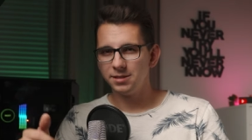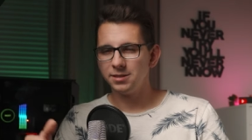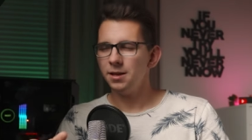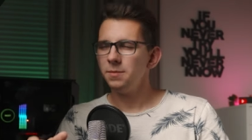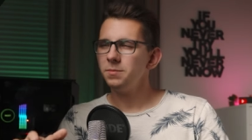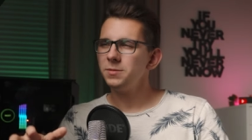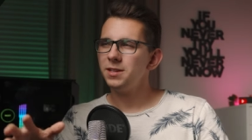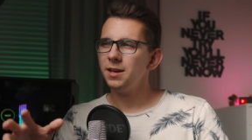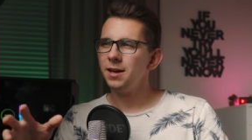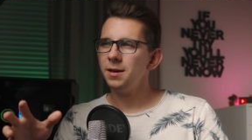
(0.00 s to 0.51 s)

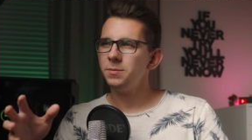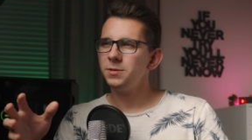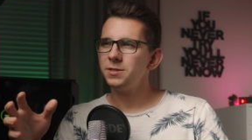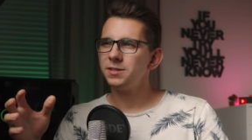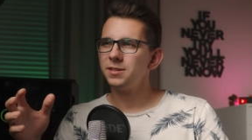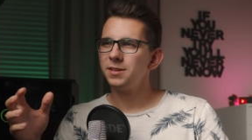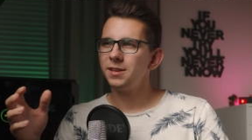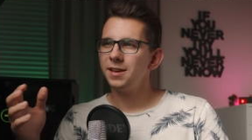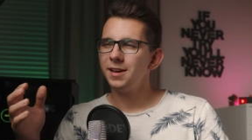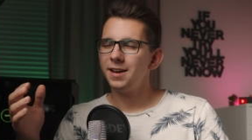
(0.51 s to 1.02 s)

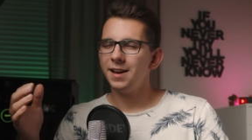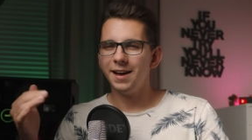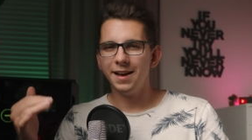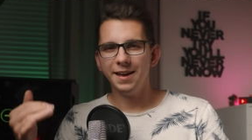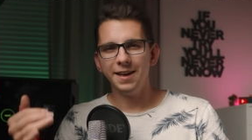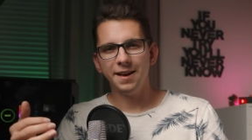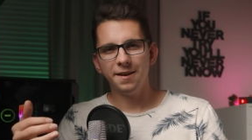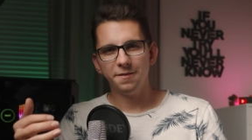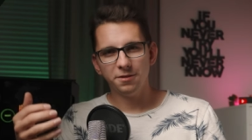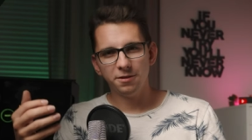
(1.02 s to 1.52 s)
Sometimes I
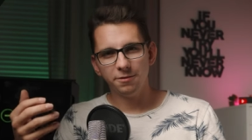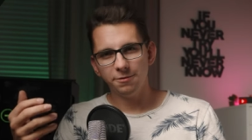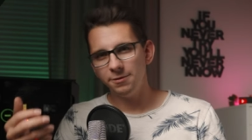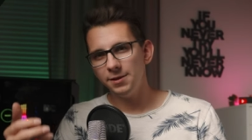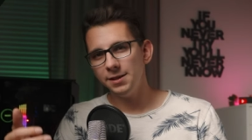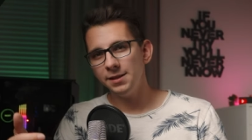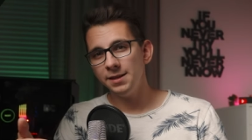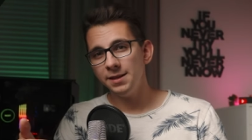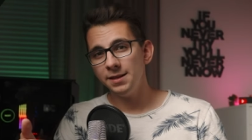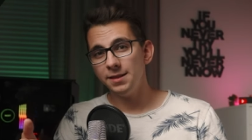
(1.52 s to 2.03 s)
have the
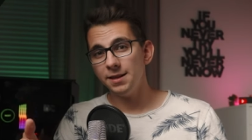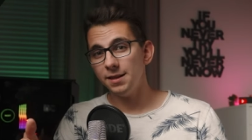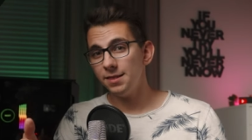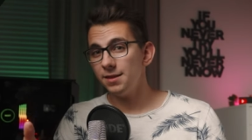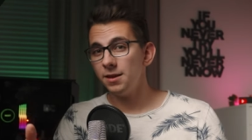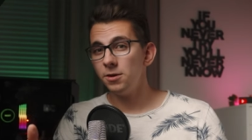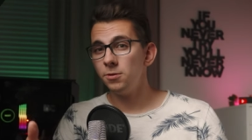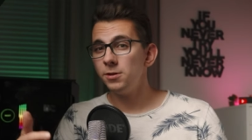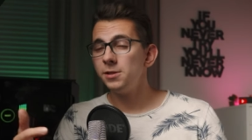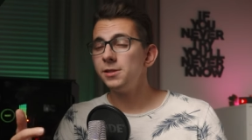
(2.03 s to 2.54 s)
feeling that
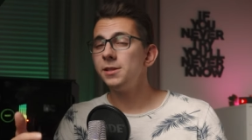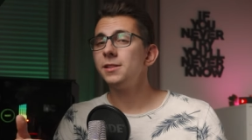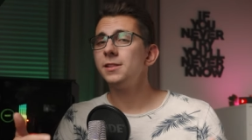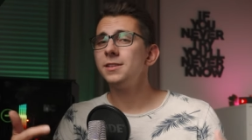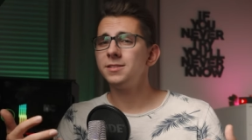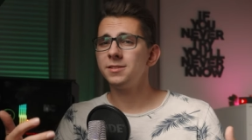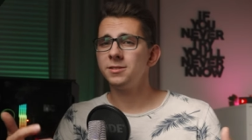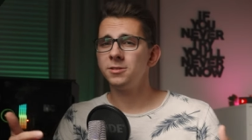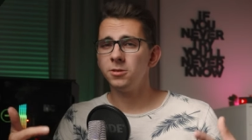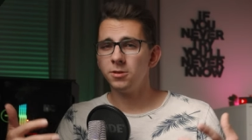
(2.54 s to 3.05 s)
they really
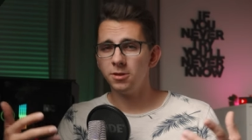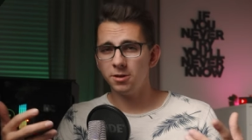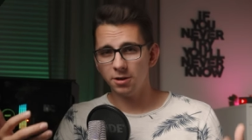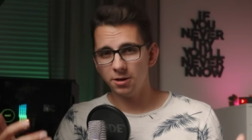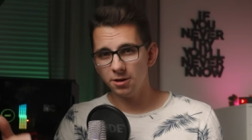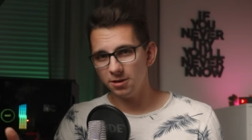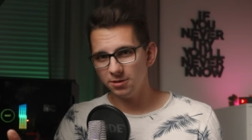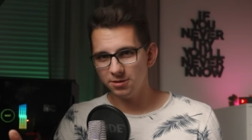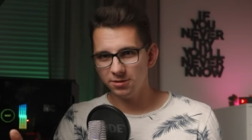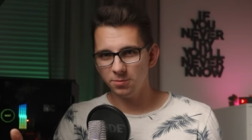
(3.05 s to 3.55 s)
listen to their
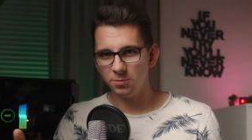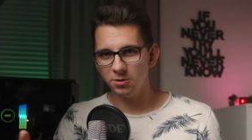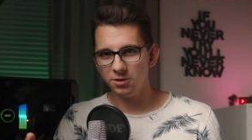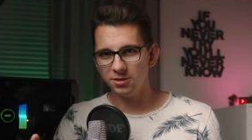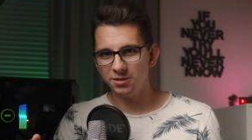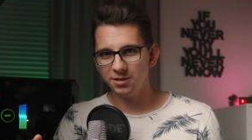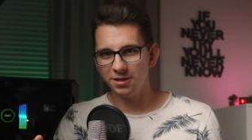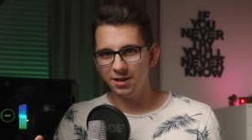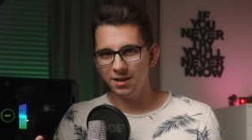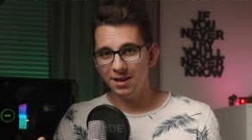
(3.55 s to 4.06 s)

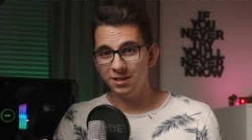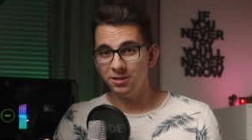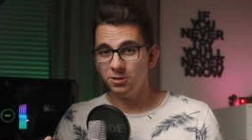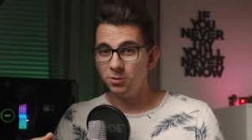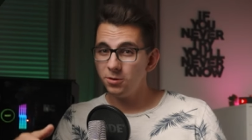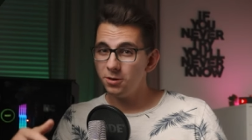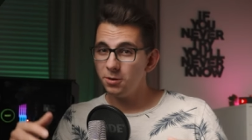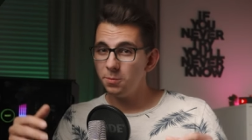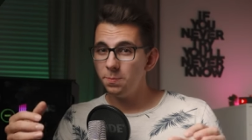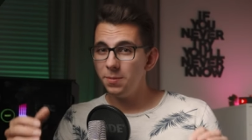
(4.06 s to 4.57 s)
customers and do
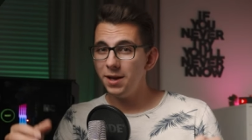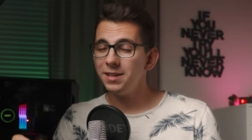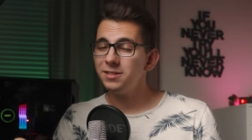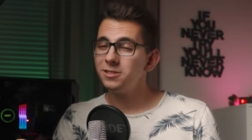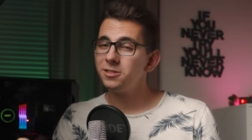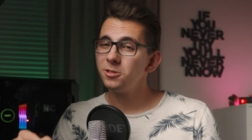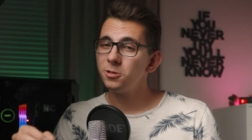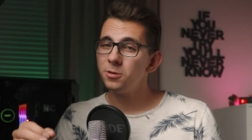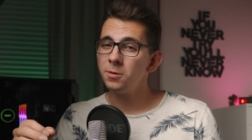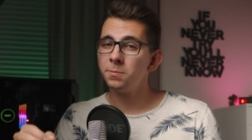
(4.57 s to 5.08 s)
their
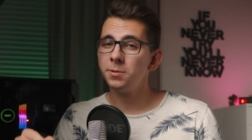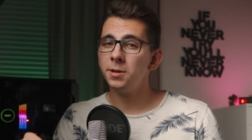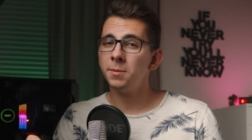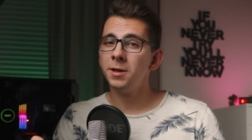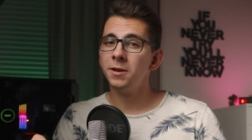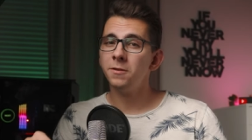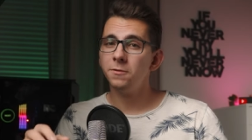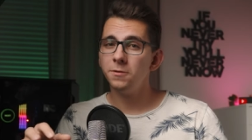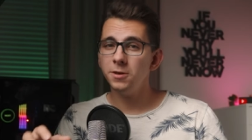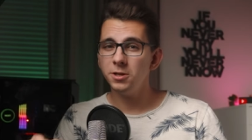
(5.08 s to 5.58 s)
best to
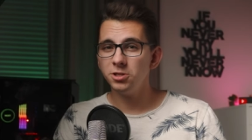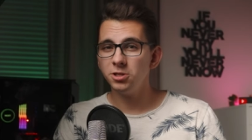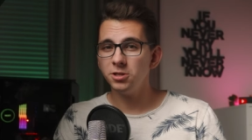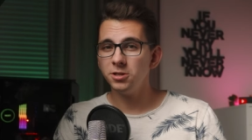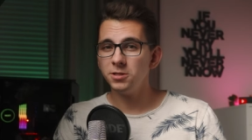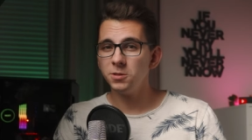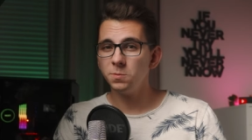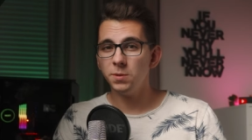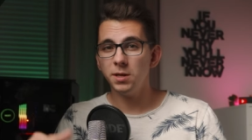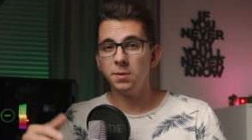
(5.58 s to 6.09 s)
implement
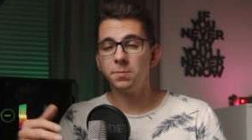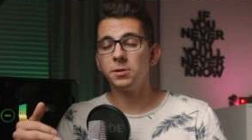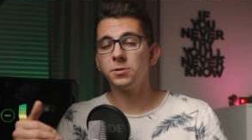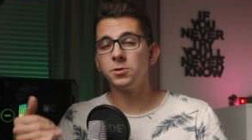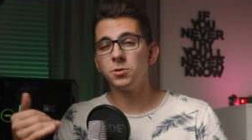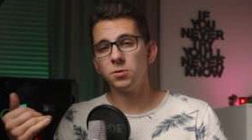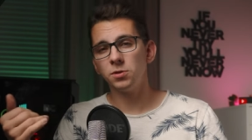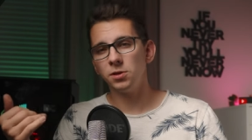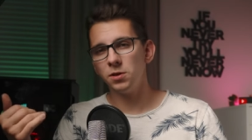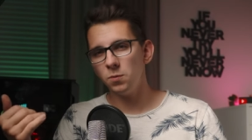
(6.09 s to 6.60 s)
features people
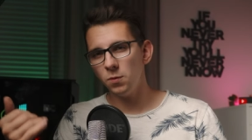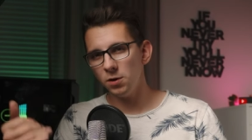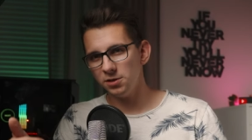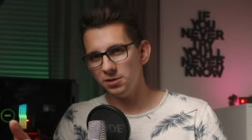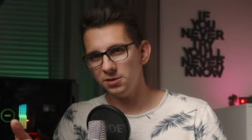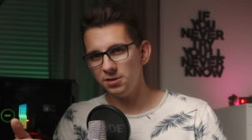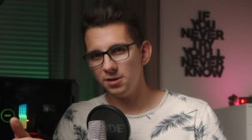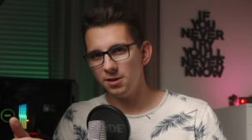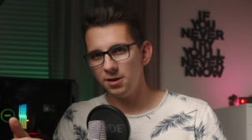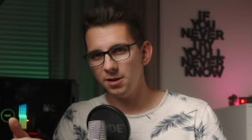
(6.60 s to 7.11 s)
truly
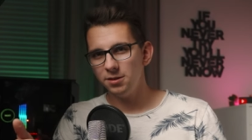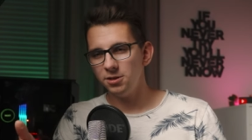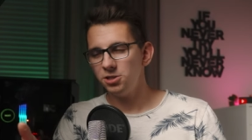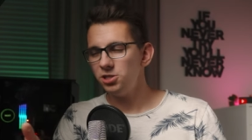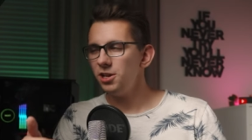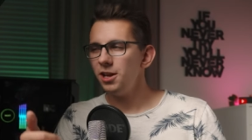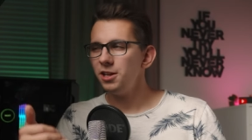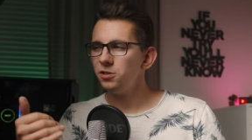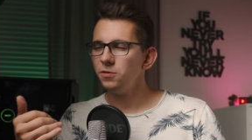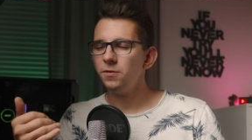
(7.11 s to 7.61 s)
want. The
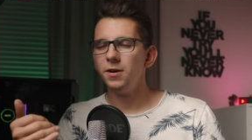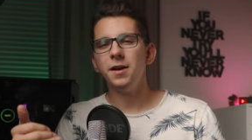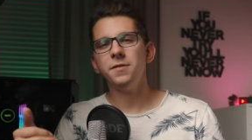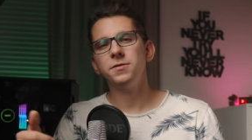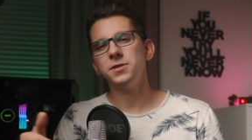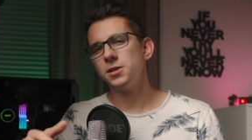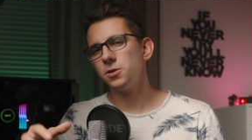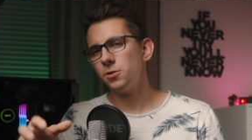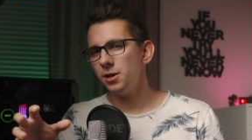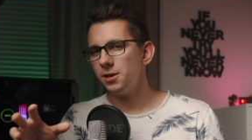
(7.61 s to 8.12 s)
G H five
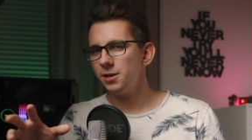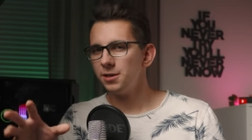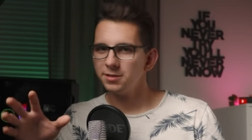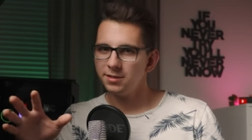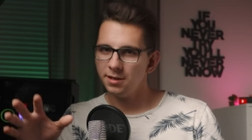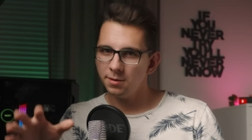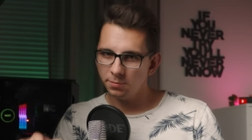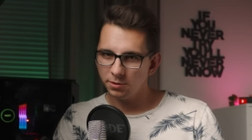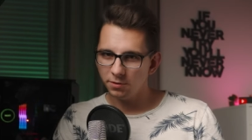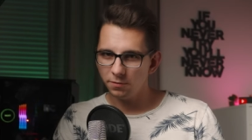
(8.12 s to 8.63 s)
is a great
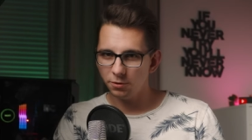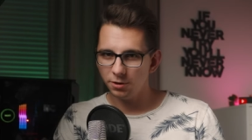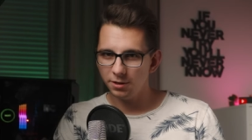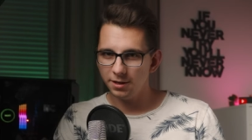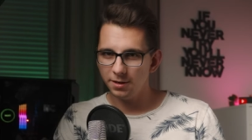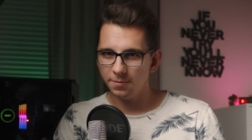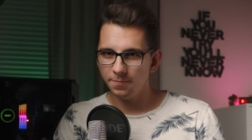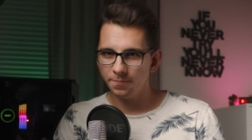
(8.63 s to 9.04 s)
example for that.